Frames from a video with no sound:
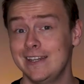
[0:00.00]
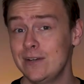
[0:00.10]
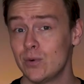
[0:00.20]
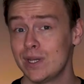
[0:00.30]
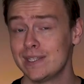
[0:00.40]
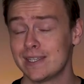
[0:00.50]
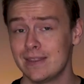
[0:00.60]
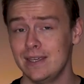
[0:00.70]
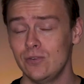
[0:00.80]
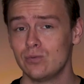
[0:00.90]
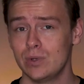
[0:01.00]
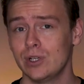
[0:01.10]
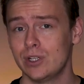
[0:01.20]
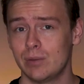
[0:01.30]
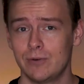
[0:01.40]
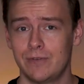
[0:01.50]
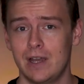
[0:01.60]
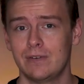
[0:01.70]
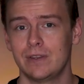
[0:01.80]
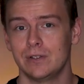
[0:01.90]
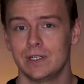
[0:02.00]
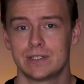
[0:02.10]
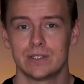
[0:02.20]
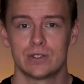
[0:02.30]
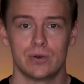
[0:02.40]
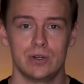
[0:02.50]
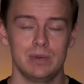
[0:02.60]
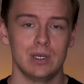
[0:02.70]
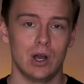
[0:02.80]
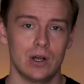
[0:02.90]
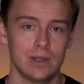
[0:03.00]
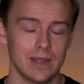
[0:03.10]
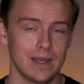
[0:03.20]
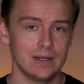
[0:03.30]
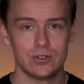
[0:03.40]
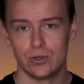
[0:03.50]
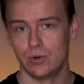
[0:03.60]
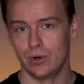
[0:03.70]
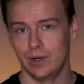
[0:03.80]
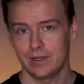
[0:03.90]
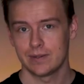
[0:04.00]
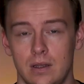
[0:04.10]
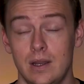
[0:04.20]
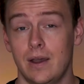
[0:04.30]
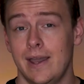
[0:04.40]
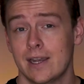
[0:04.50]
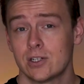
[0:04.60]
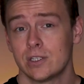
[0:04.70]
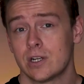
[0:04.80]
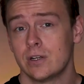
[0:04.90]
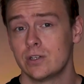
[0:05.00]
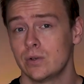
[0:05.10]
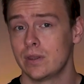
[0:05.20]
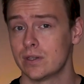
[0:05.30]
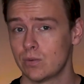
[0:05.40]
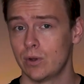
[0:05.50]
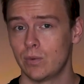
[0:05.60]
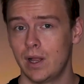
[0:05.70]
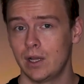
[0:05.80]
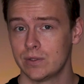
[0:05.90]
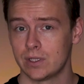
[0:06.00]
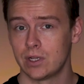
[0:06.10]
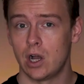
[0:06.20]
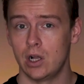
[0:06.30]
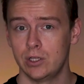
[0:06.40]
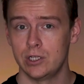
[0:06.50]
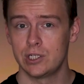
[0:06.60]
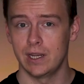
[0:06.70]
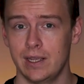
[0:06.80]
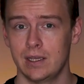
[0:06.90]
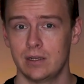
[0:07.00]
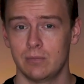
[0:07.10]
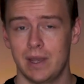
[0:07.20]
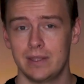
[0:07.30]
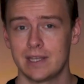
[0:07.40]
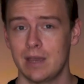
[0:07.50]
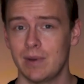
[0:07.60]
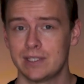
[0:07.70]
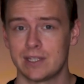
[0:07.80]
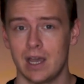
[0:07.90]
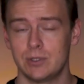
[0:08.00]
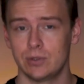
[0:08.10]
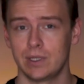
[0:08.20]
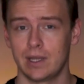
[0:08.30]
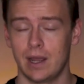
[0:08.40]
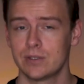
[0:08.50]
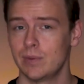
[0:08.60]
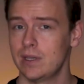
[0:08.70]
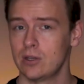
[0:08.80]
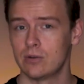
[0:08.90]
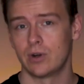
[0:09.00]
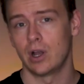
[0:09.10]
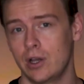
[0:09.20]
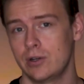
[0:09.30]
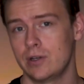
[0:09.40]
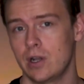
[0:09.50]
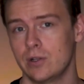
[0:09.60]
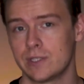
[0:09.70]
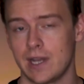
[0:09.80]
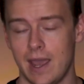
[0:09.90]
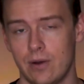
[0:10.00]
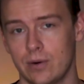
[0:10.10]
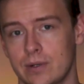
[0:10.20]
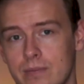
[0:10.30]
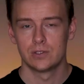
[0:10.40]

anyways, the real number five on the list is going to be online tutoring. Now, I actually started doing this one while I was in college, and by the time I stopped doing it, I was making over one hundred dollars an hour.